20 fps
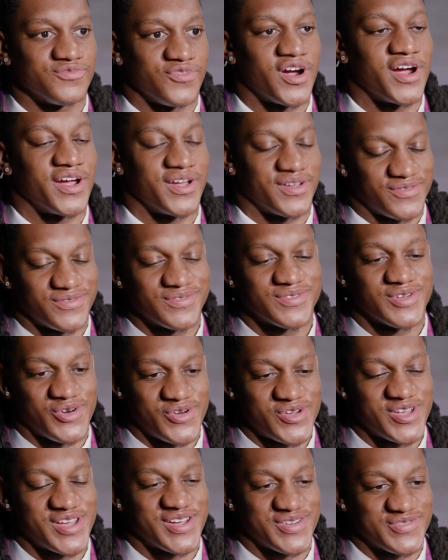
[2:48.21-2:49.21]
Right. Yeah, you
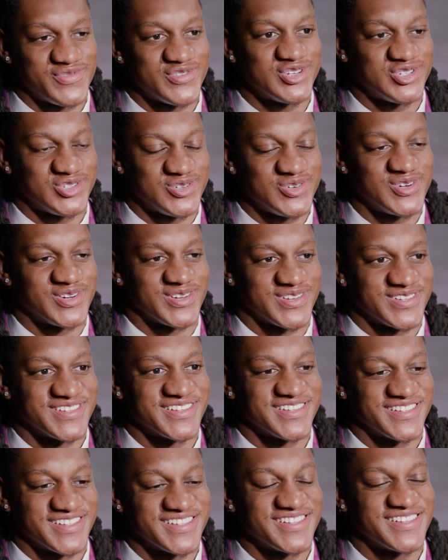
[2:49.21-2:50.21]
know, oh, yeah, that, that's, sure.
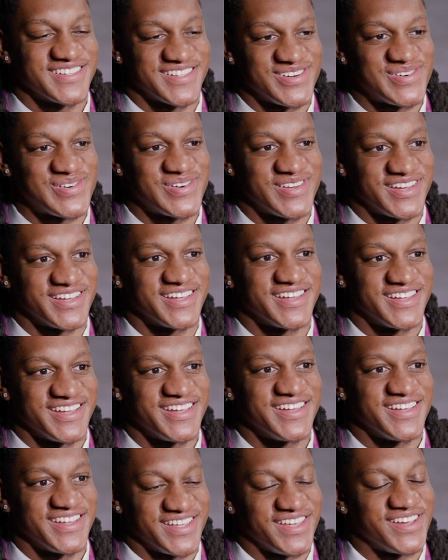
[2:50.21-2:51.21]
that's, that, that could oh, yeah. be
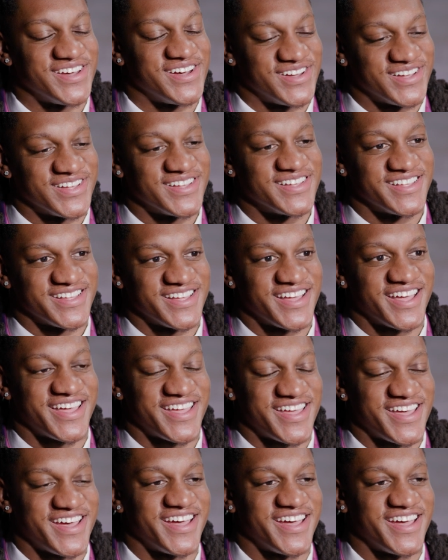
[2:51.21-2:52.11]
you yeah. right now at six